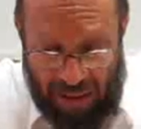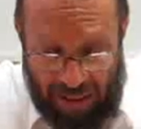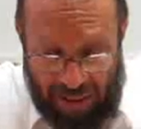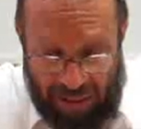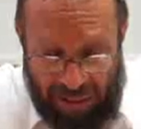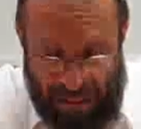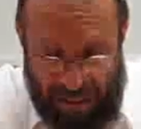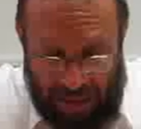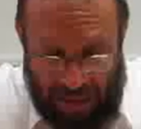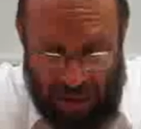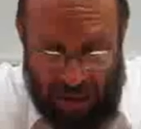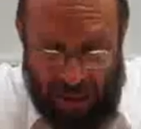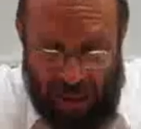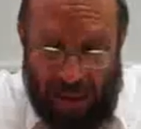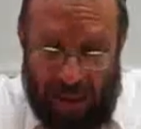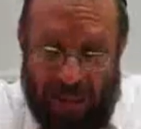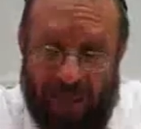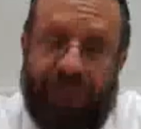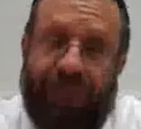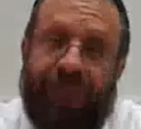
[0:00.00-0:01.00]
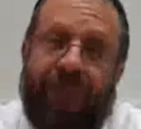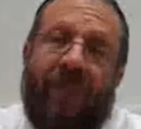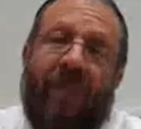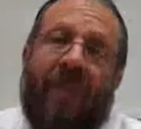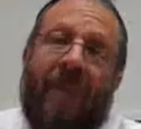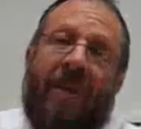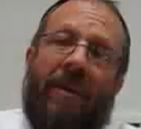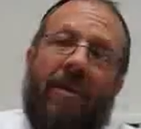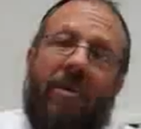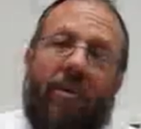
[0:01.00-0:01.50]
the um,
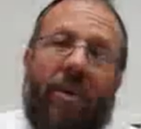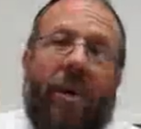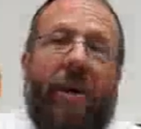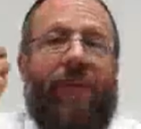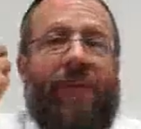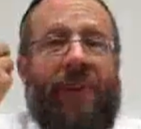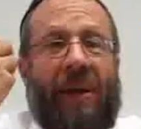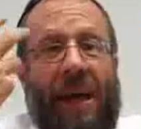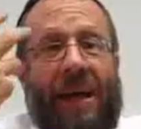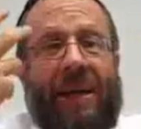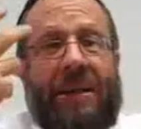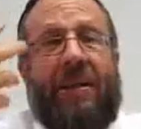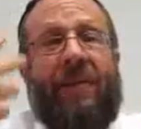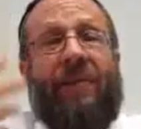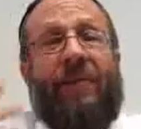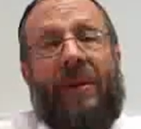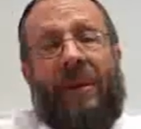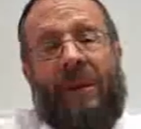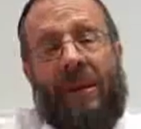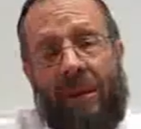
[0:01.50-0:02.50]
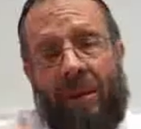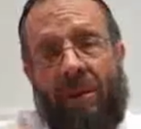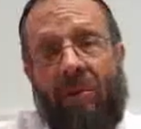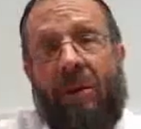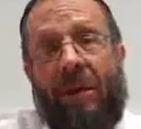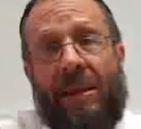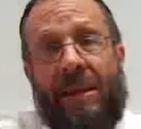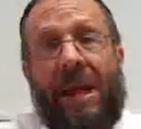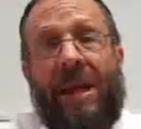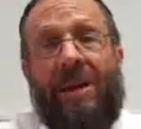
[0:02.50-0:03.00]
Greek philosophy,
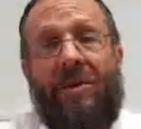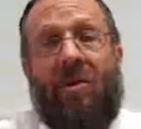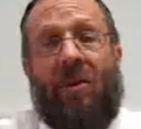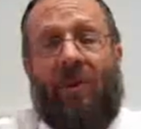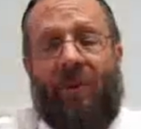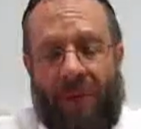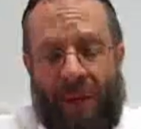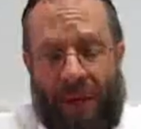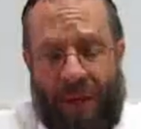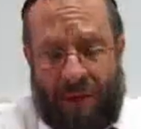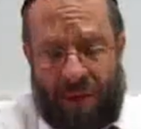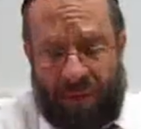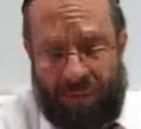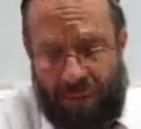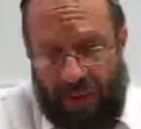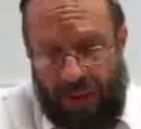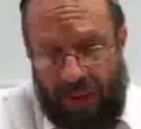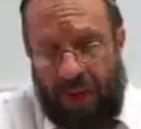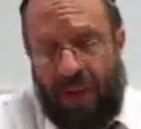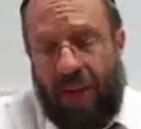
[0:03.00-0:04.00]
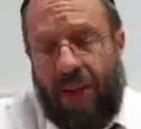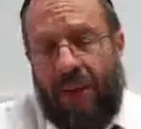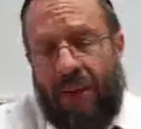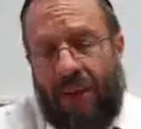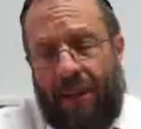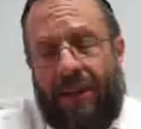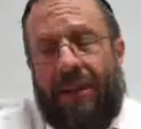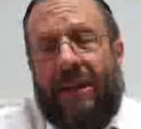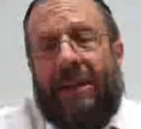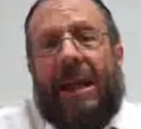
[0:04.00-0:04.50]
Greek natural philosophy,
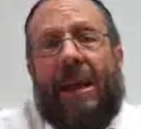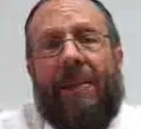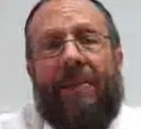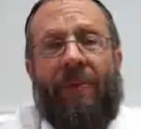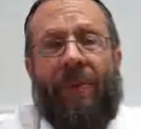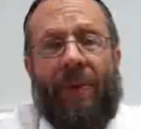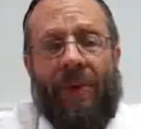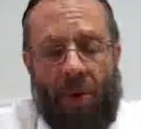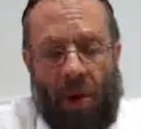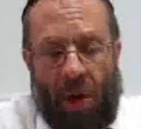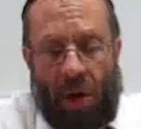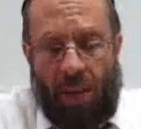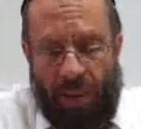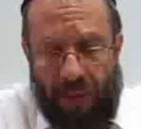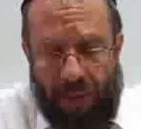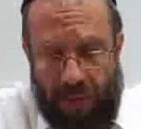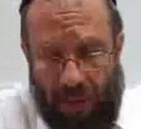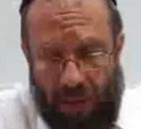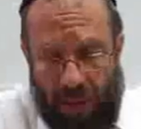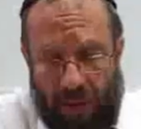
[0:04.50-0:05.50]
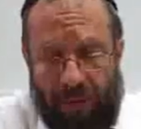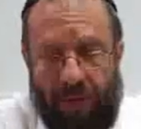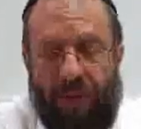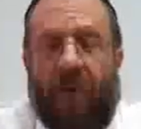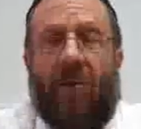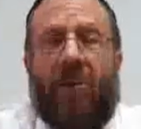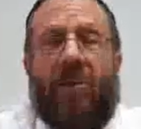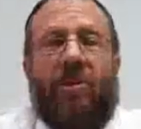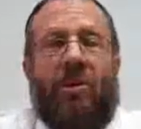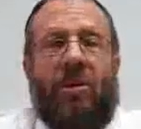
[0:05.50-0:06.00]
is a type of a garment, a
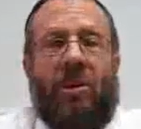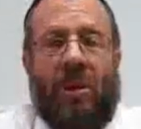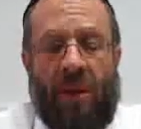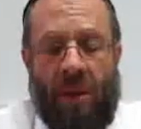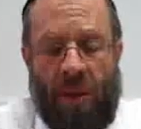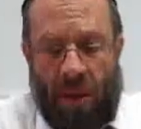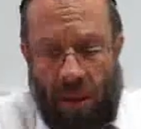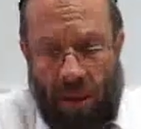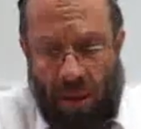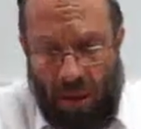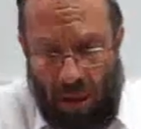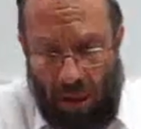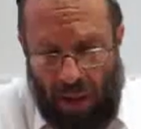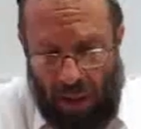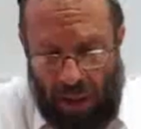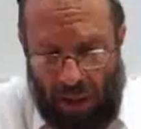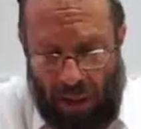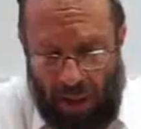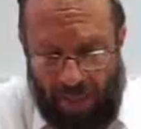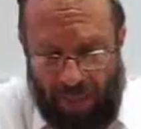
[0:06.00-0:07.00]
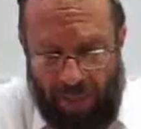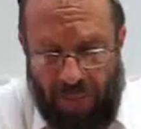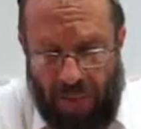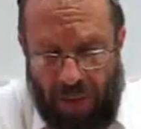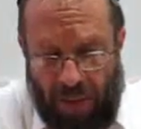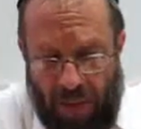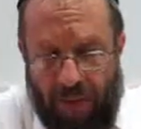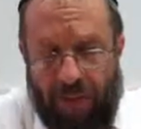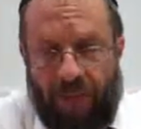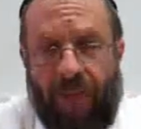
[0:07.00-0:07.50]
lavush, um,
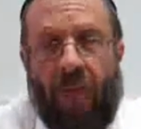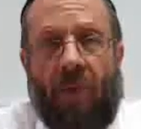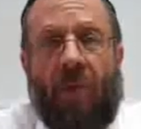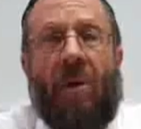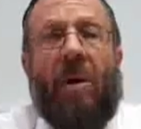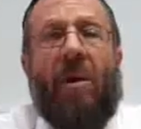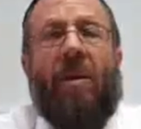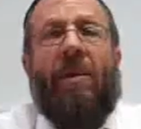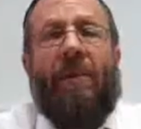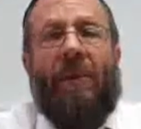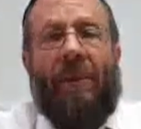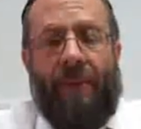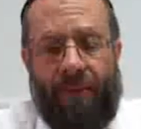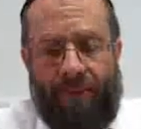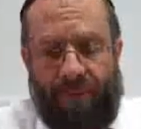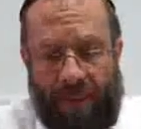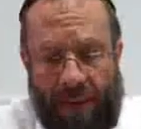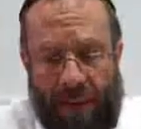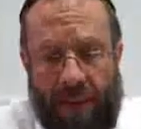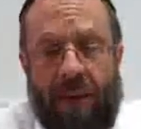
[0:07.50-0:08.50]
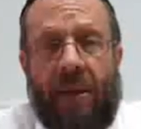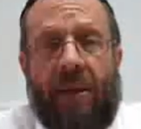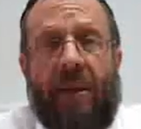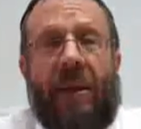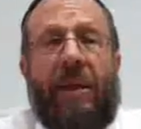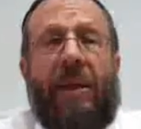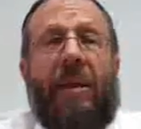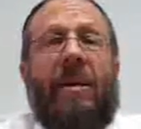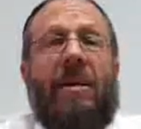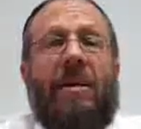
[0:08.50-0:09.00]
for, in fact,
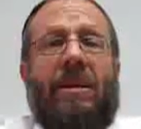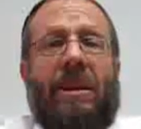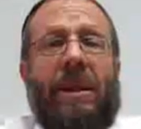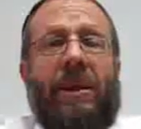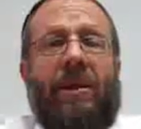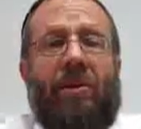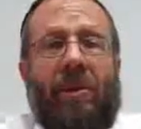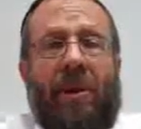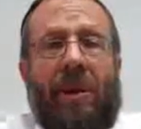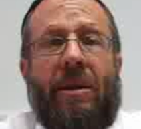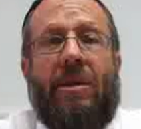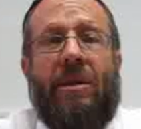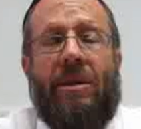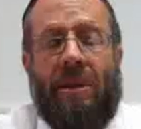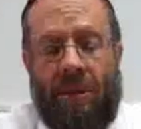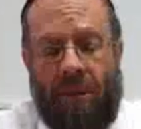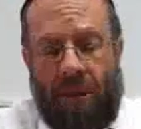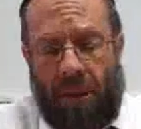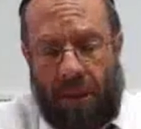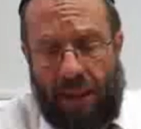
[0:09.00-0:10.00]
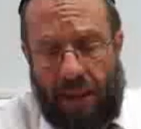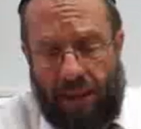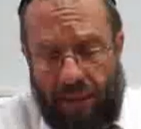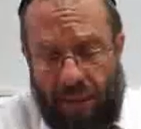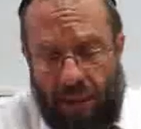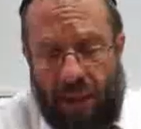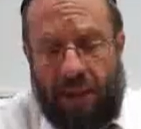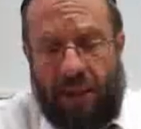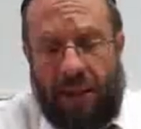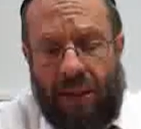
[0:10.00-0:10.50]
the secrets and
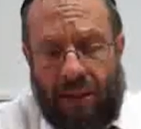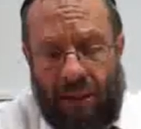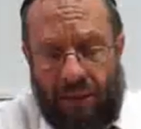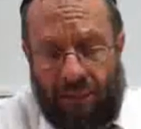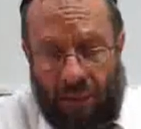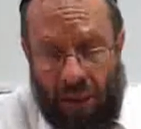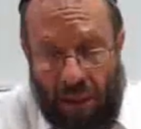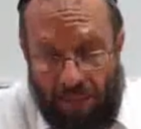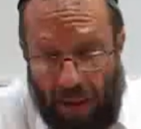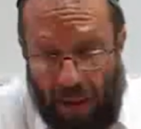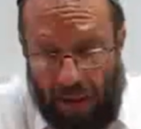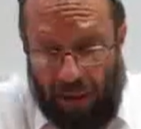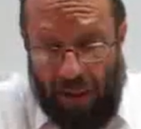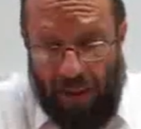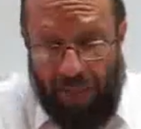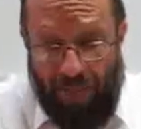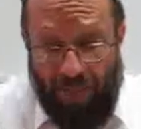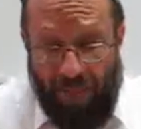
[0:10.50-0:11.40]
the ideas of the Kabbalah.